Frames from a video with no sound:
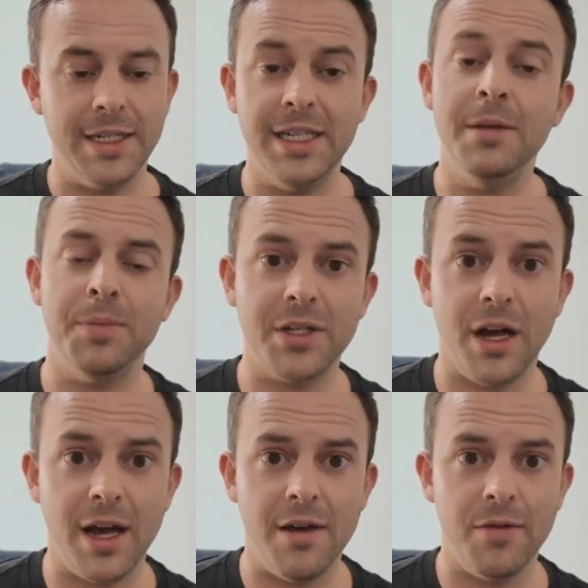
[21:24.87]
deep
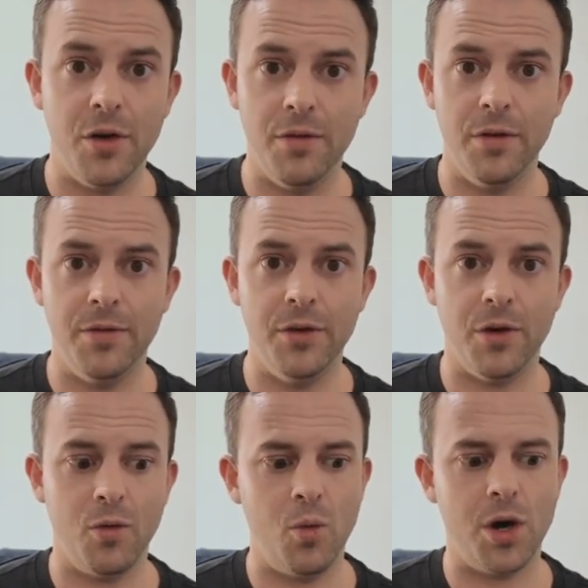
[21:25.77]
dive overview
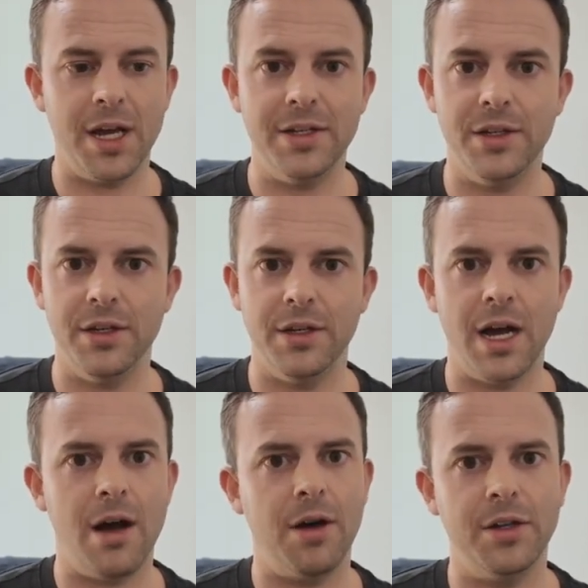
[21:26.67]
on what I did,
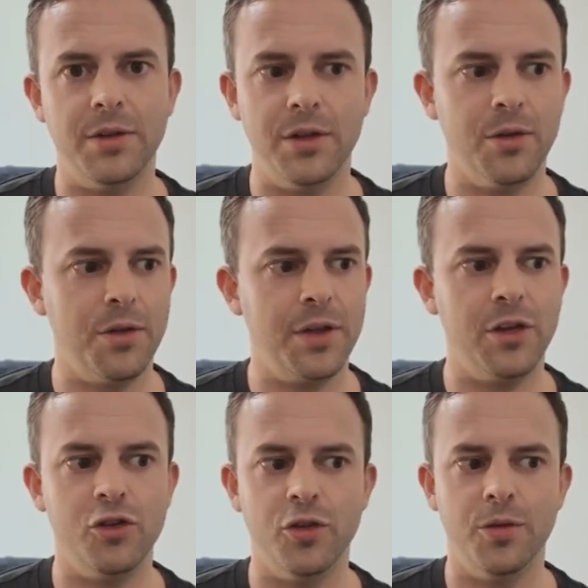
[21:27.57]
how I
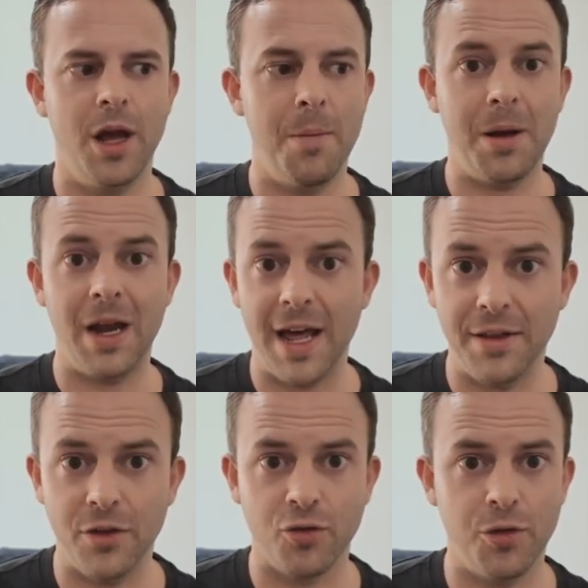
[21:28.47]
think you should plan
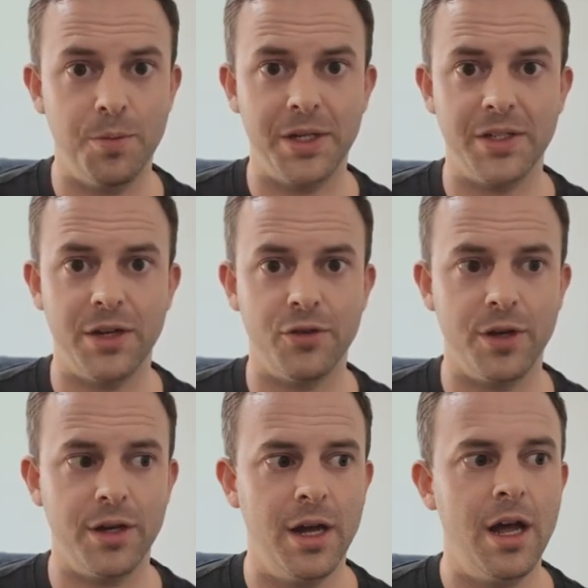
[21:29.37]
the trip,
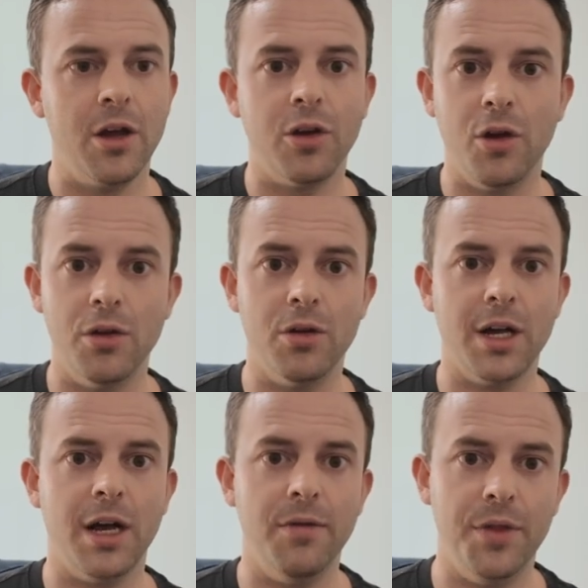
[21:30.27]
etc., go and
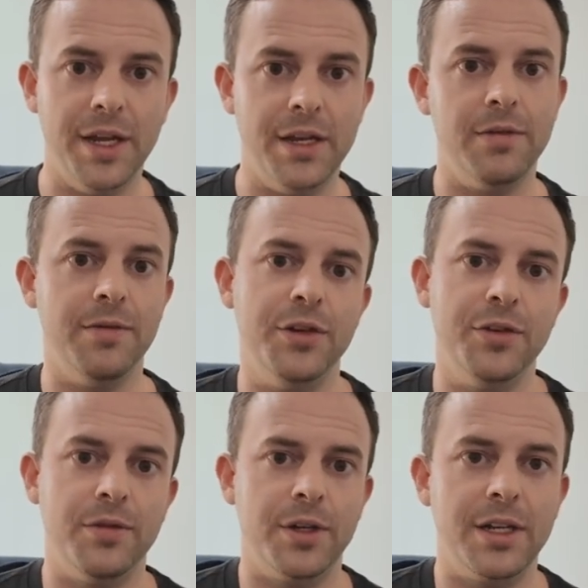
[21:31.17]
look out for the
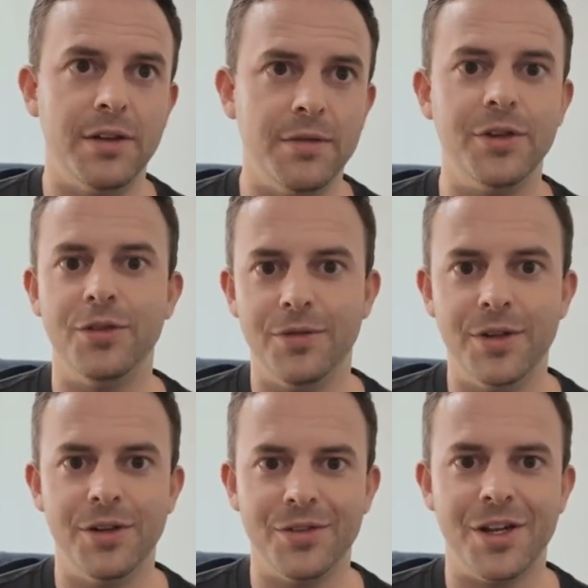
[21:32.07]
individual
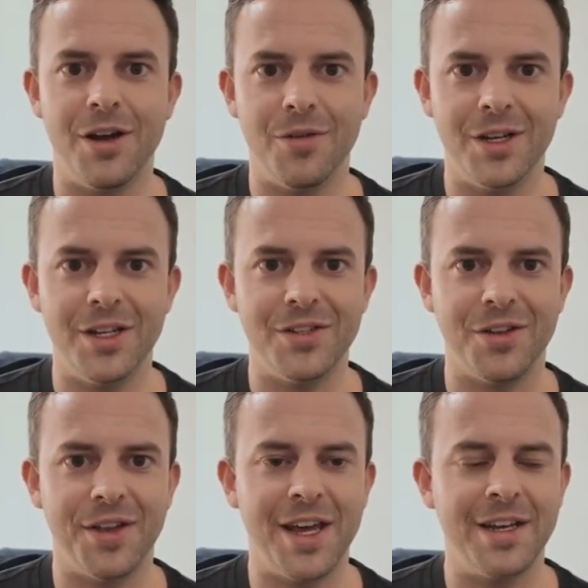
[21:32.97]
videos that I'll release
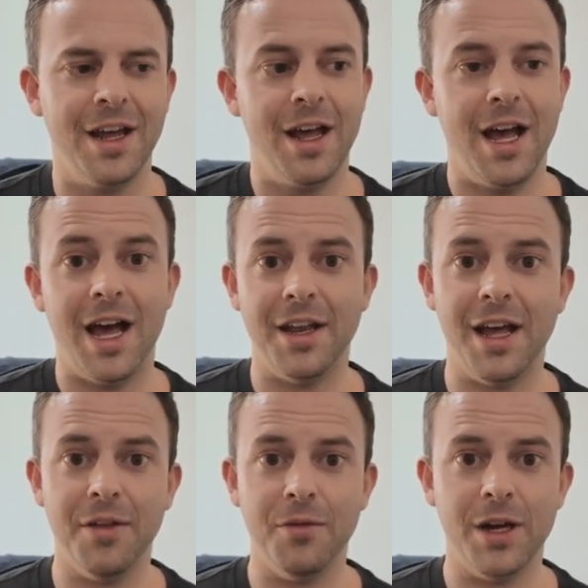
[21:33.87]
on that. And
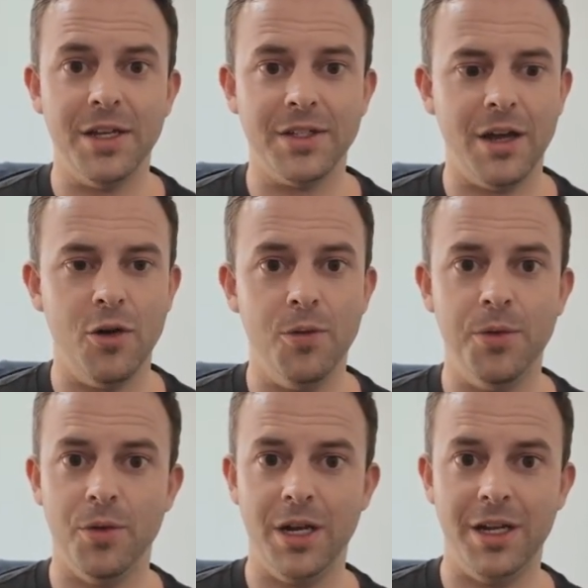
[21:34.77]
otherwise, I hope
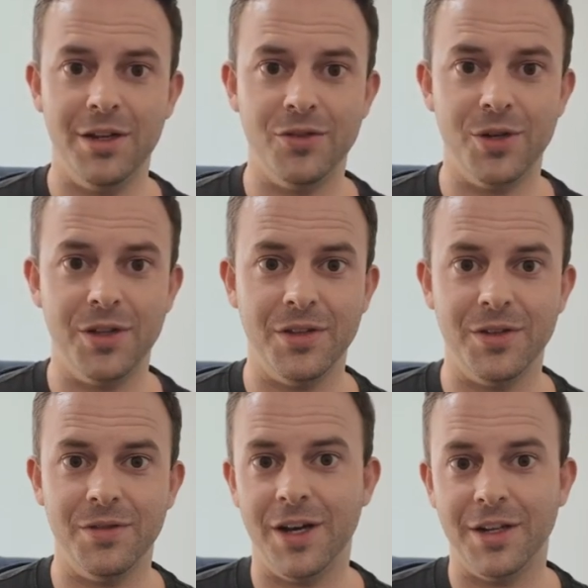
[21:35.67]
you really enjoyed this
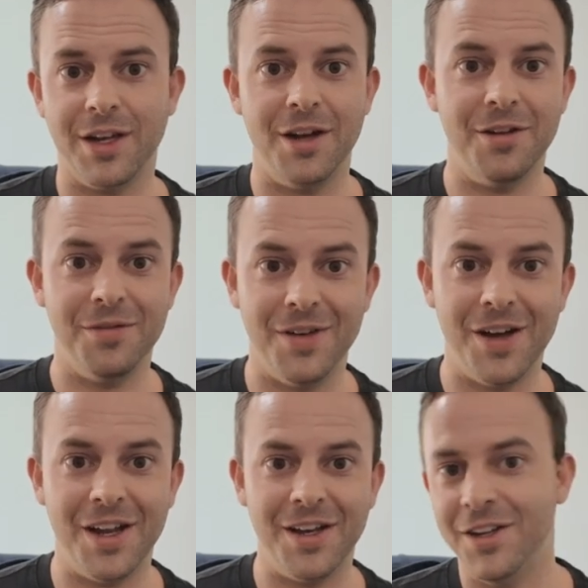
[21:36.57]
and found it kind of
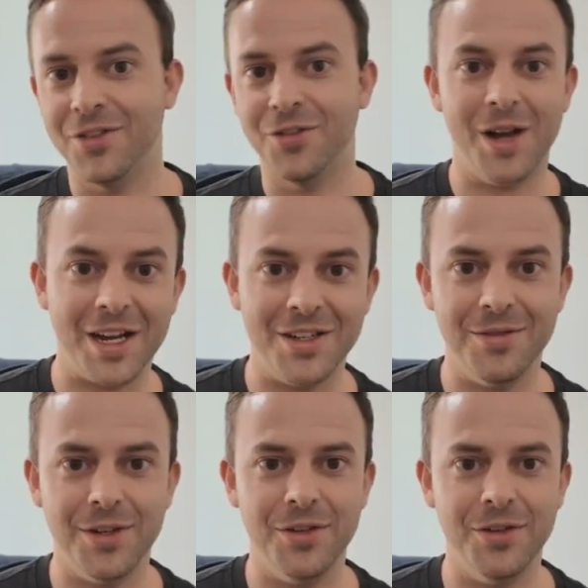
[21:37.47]
fun and
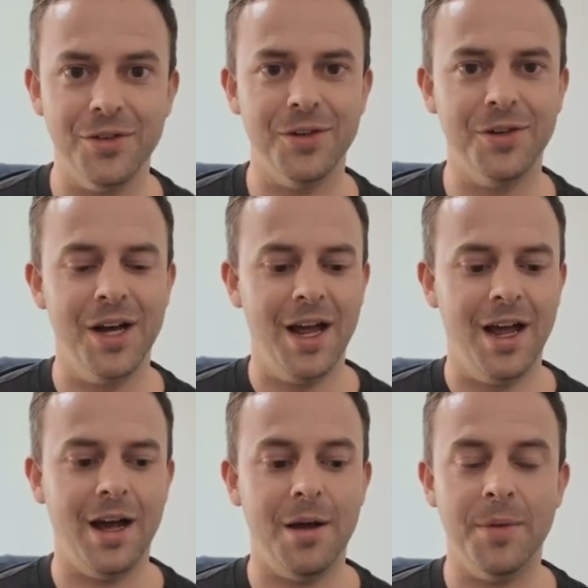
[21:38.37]
interactive and useful.
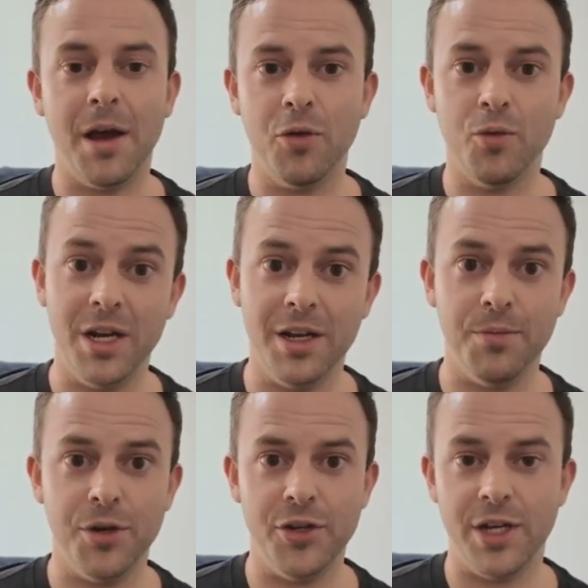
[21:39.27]
I would really
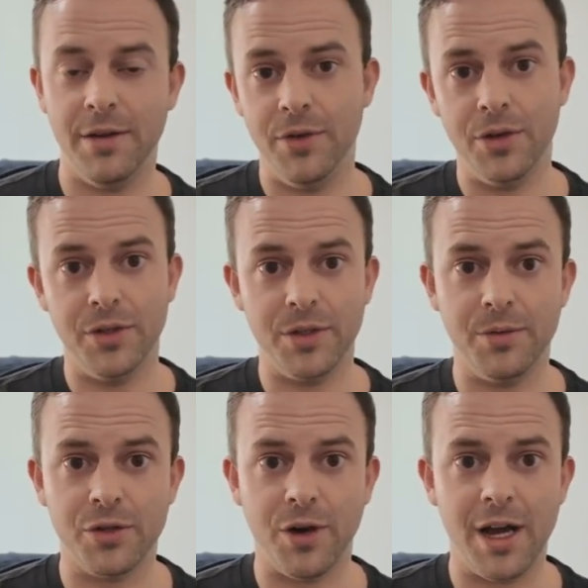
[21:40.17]
appreciate if you could
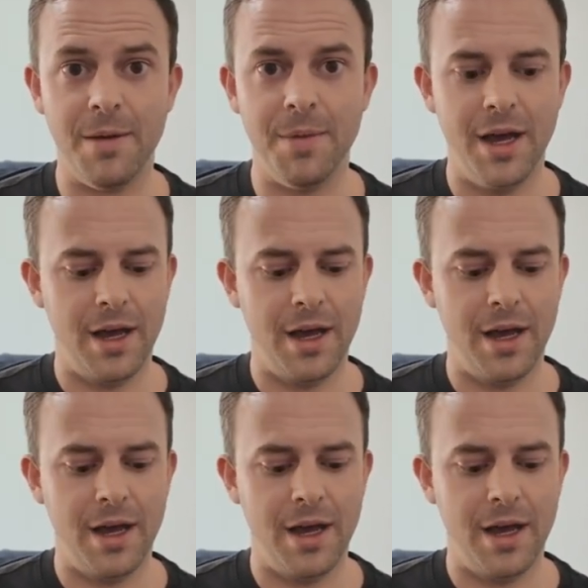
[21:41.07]
subscribe.